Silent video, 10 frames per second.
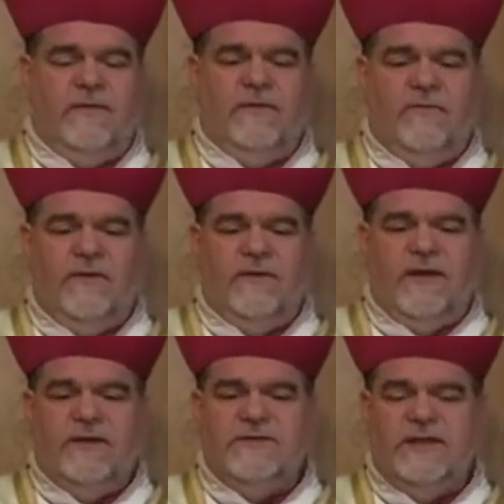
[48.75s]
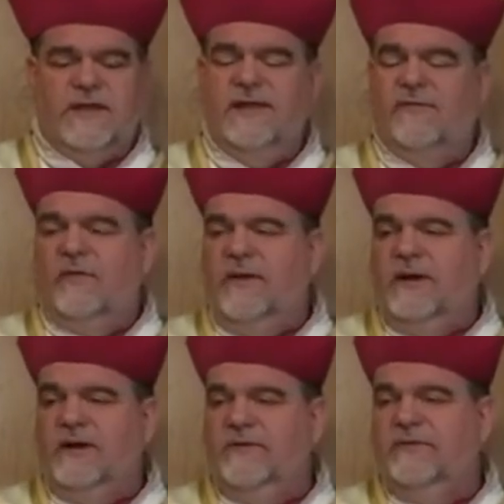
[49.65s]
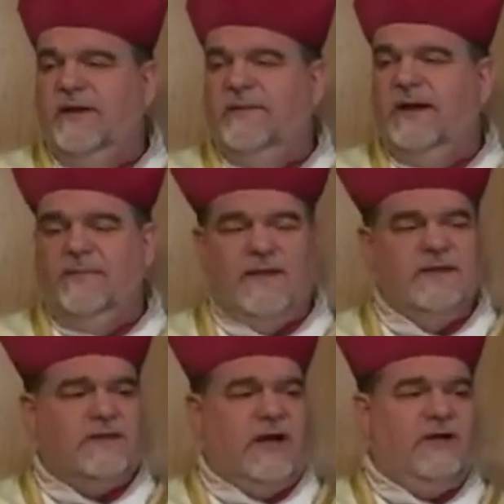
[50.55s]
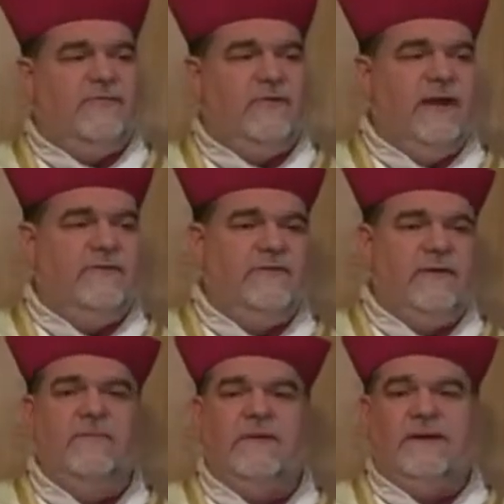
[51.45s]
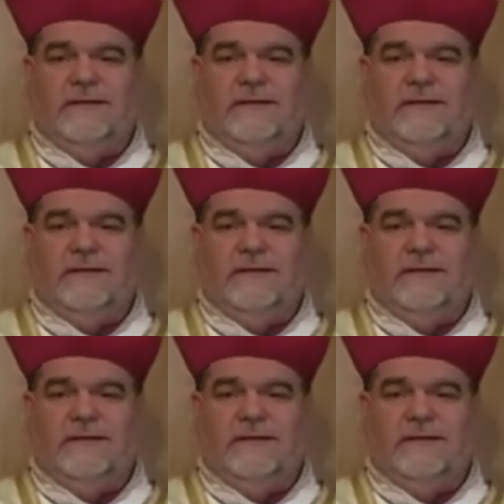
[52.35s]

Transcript: it, what, that is an evil, because that means God forgot something.